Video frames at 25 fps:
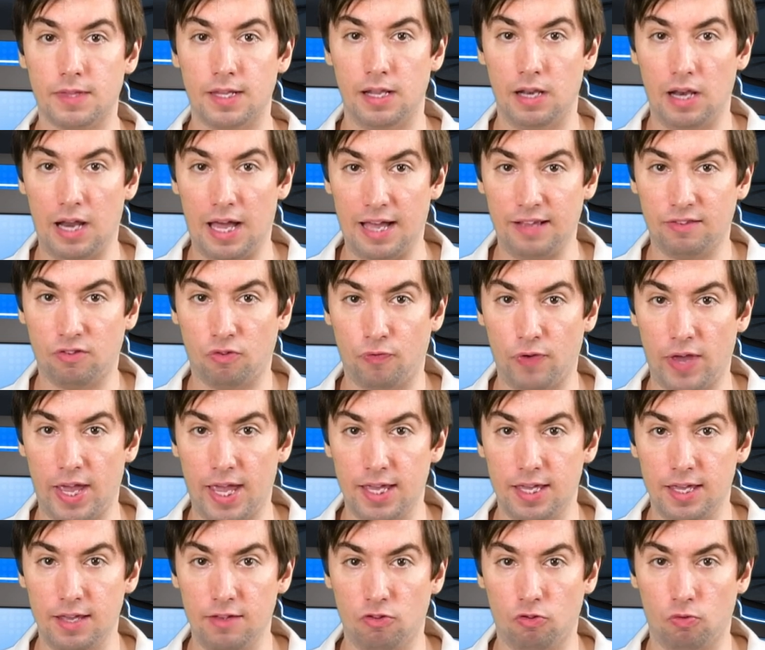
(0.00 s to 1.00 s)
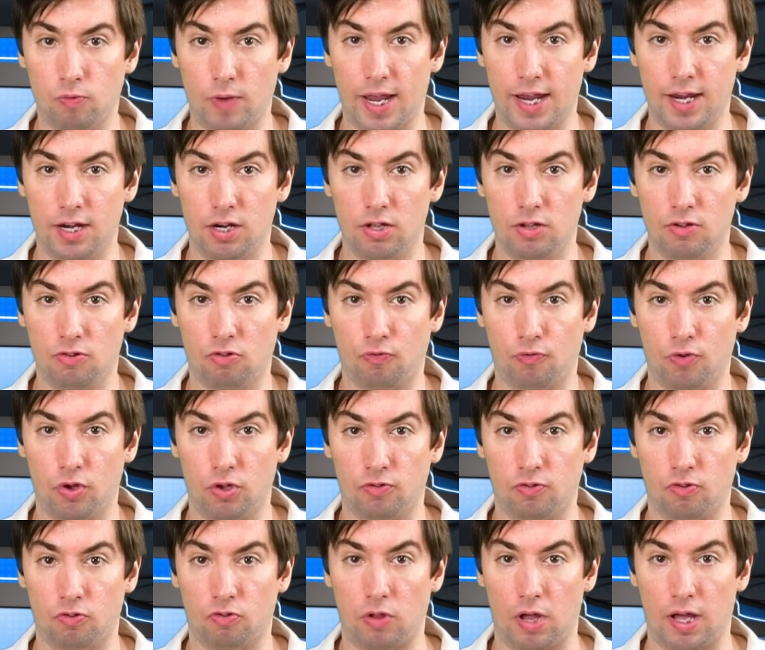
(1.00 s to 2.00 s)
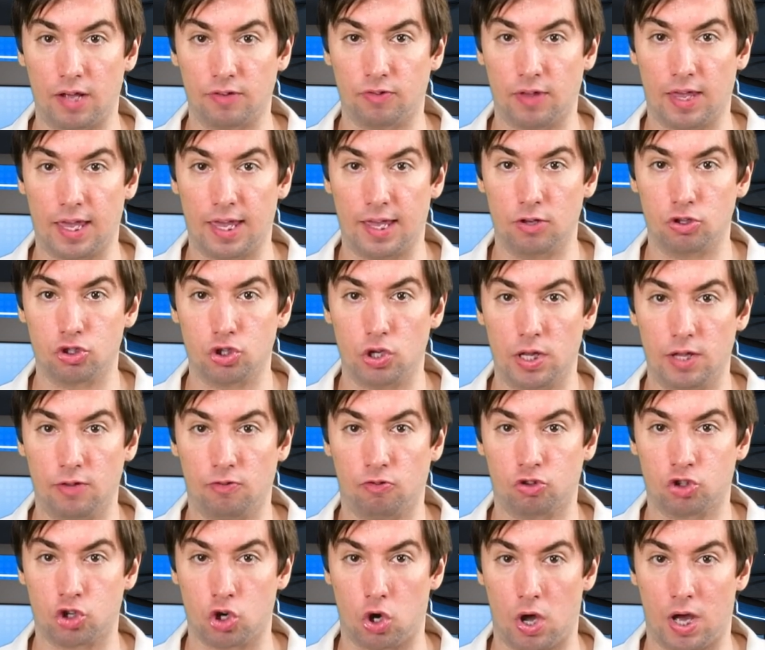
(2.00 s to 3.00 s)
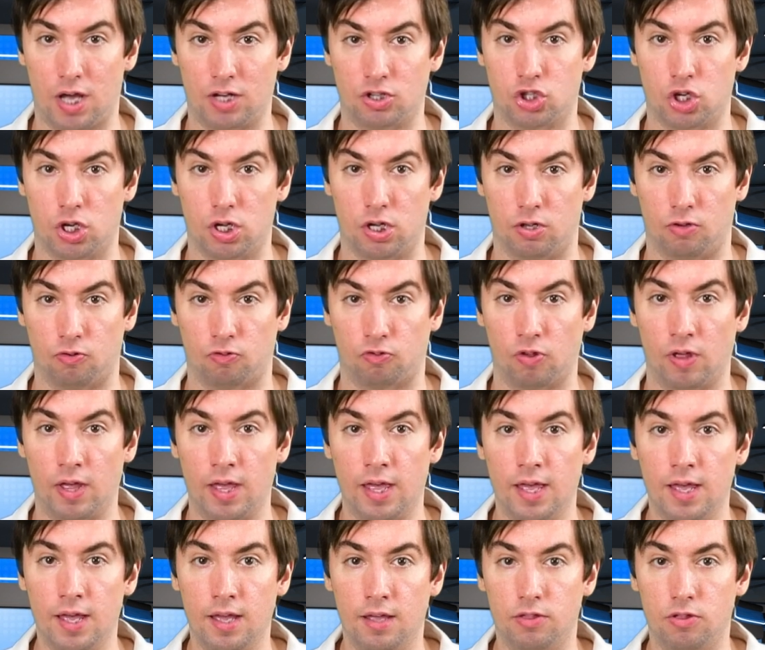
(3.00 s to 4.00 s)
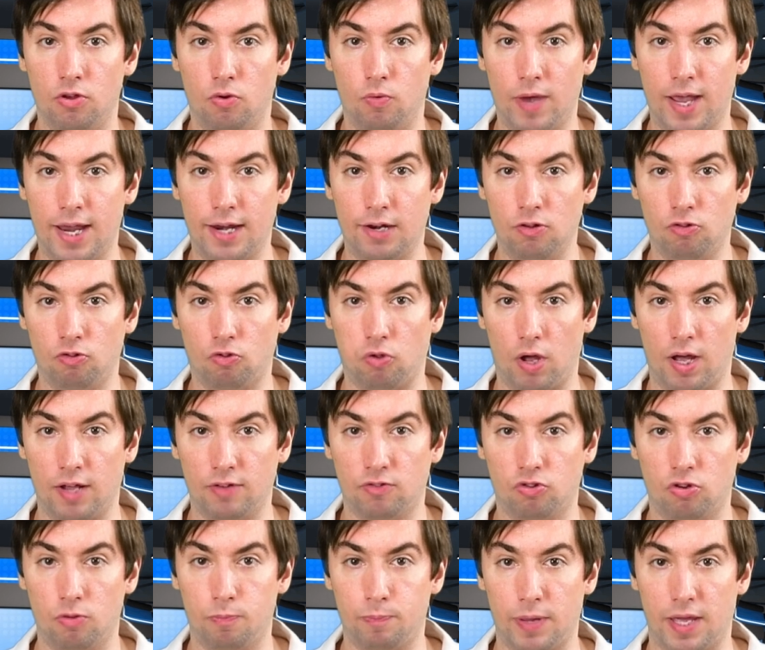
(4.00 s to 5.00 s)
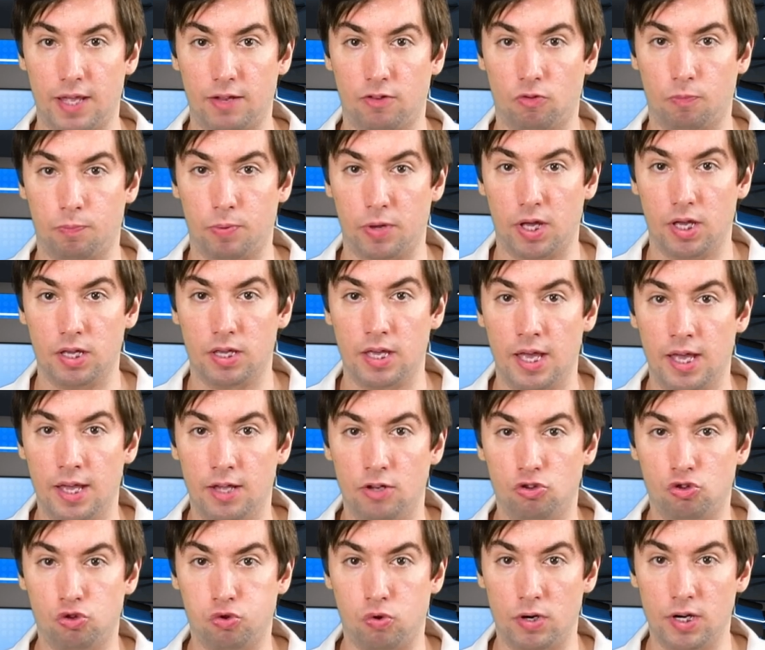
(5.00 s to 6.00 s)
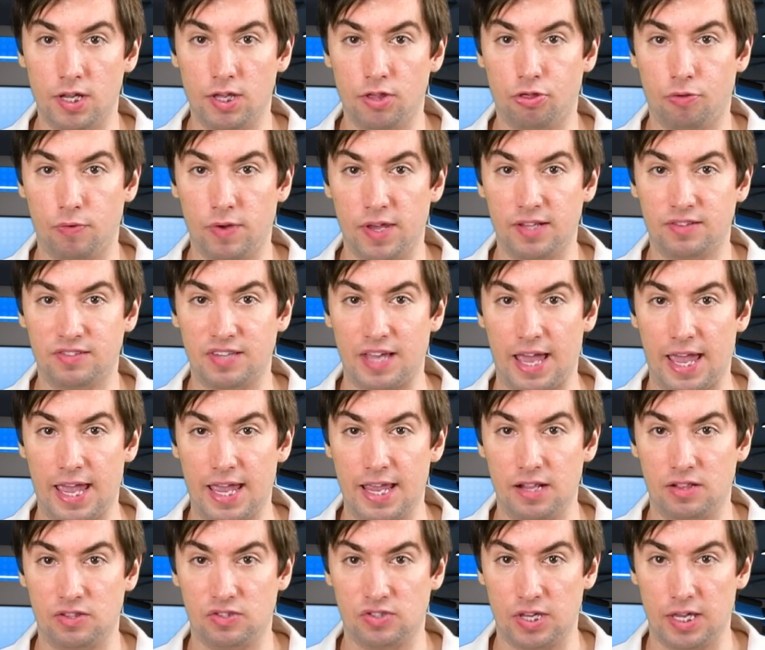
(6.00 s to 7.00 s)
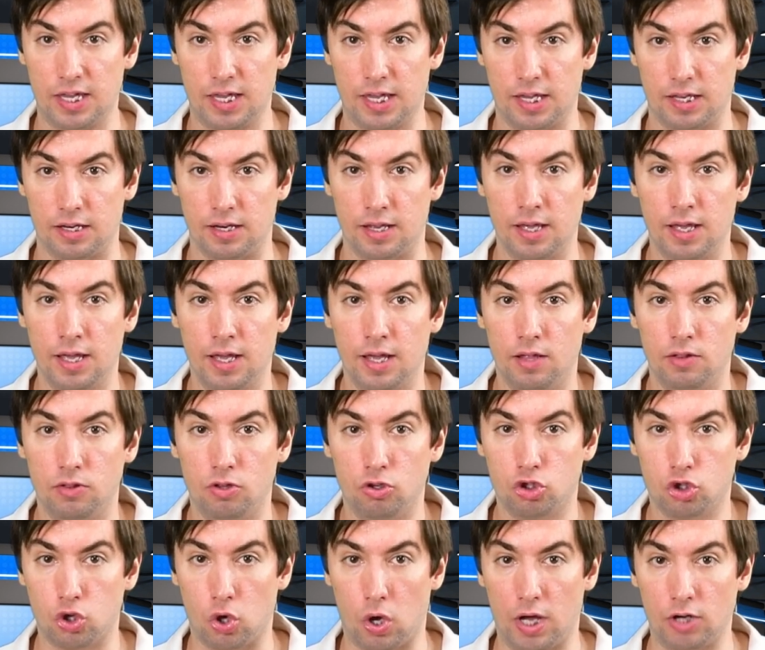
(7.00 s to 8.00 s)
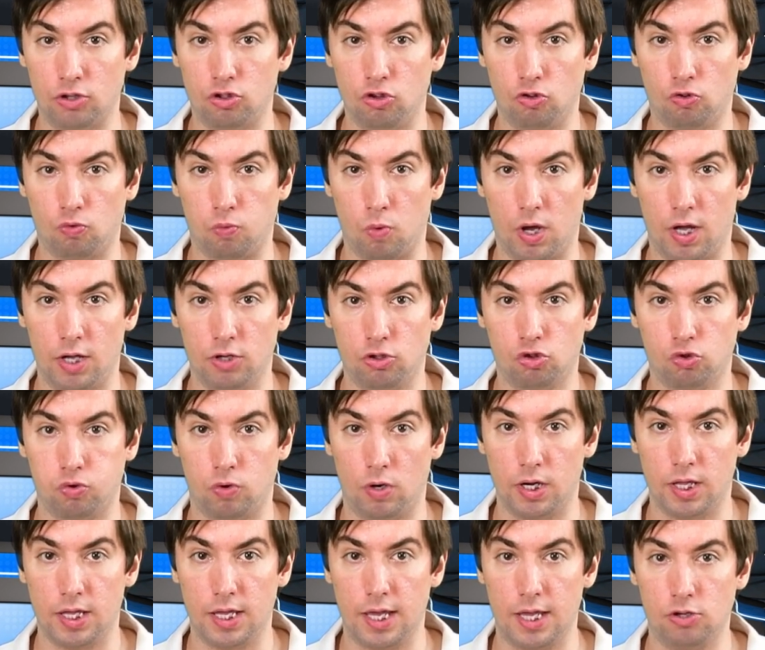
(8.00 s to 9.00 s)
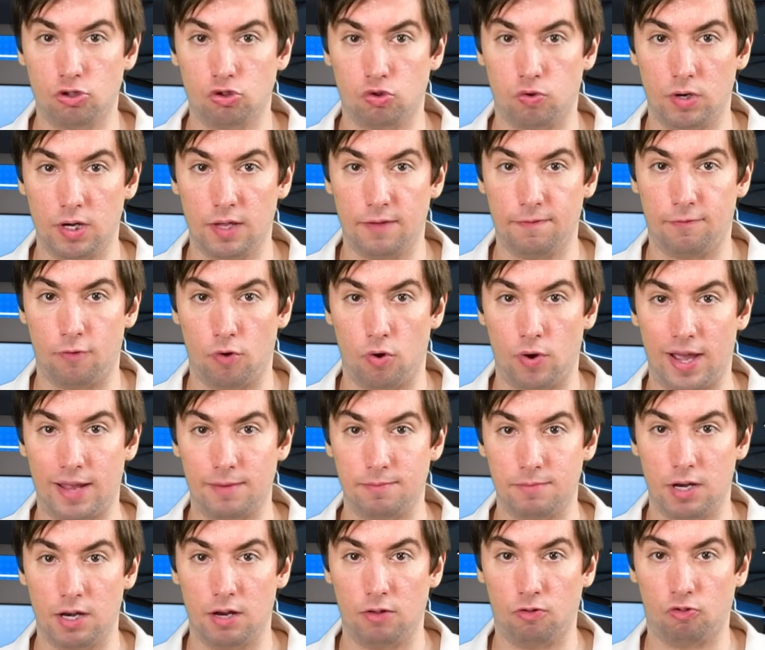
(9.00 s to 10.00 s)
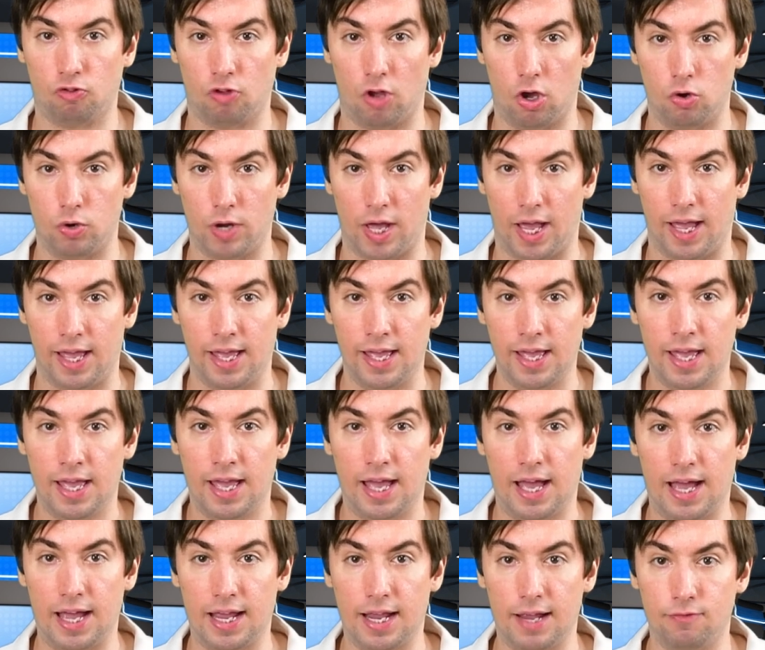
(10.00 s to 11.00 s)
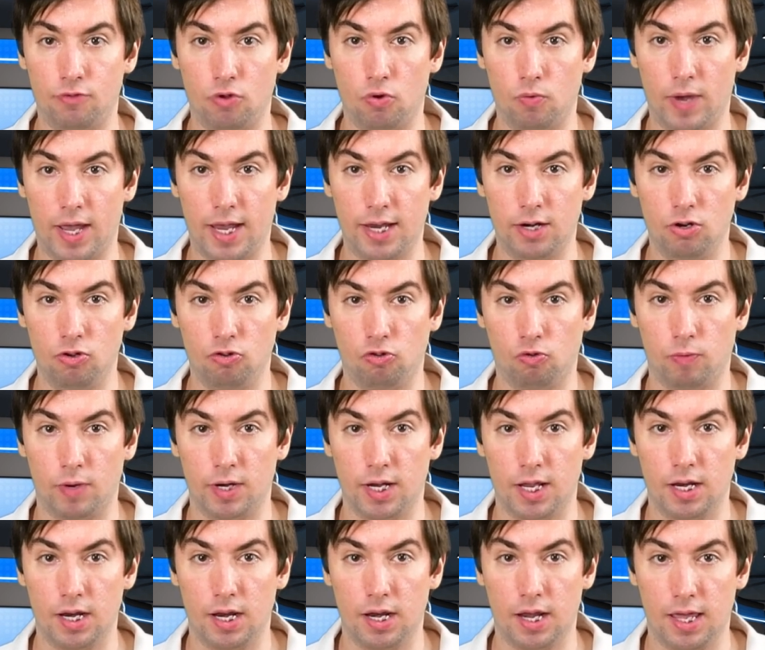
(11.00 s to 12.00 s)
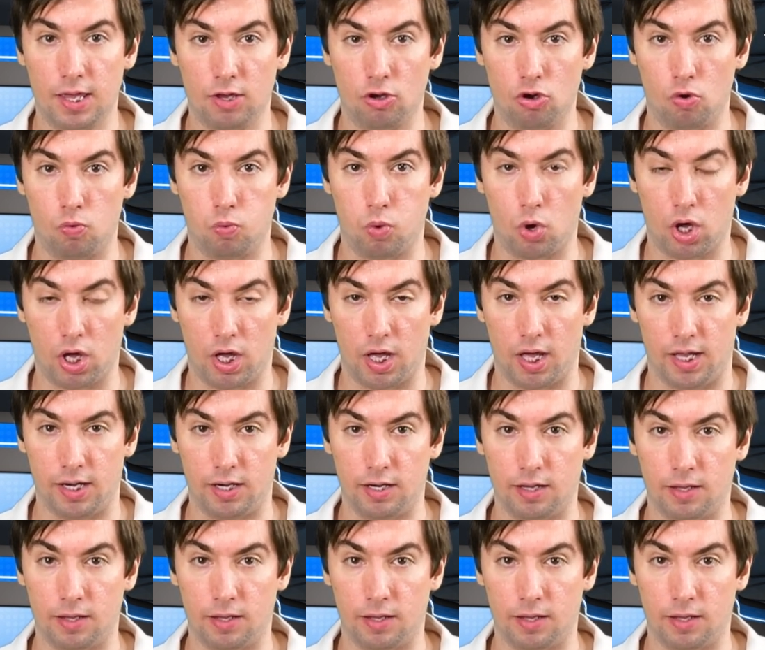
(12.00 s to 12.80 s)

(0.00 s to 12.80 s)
Las Vegas Raiders versus Los Angeles Chargers. The Raiders lost to Pittsburgh 23 to 18. The Chargers won 28-24 at Minnesota. I have the Raiders winning in Inglewood.